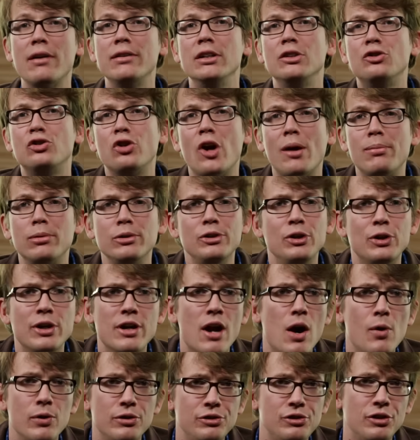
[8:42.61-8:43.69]
you're having trouble, you can
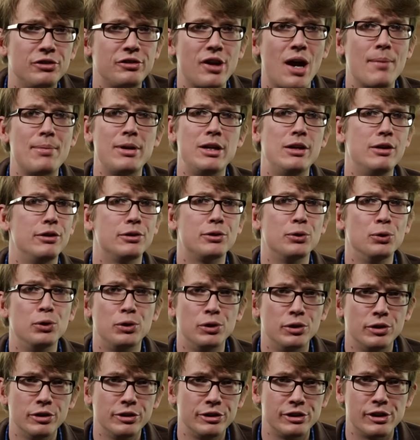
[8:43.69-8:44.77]
always just type it into
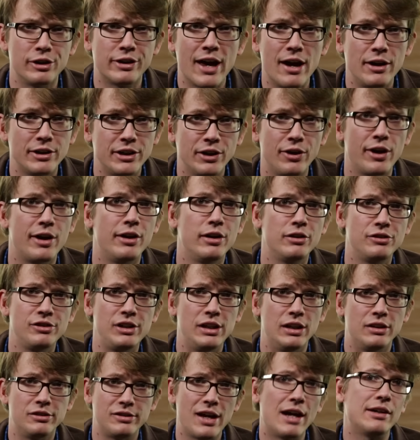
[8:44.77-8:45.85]
Google or your calculator to
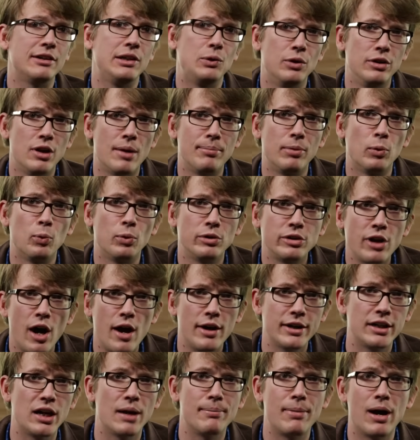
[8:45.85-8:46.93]
see exactly what number we're
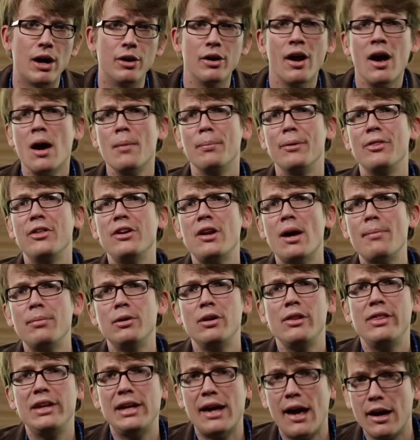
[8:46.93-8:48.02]
talking about, but the
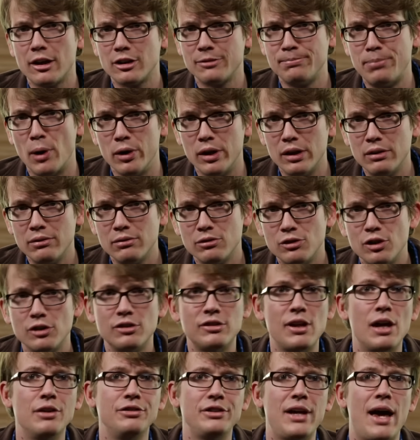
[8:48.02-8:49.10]
number of the exponent
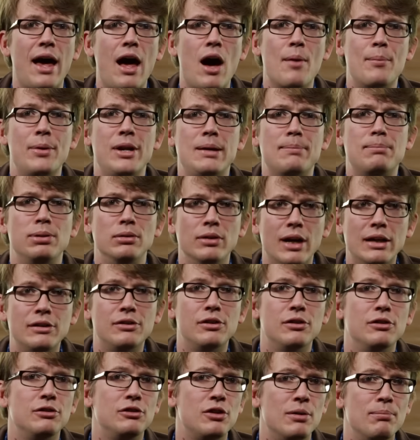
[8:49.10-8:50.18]
just tells you how many
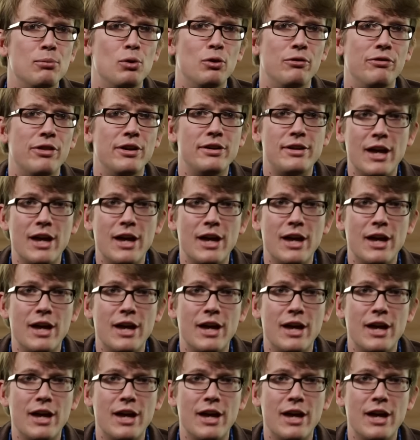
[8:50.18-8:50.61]
places to move the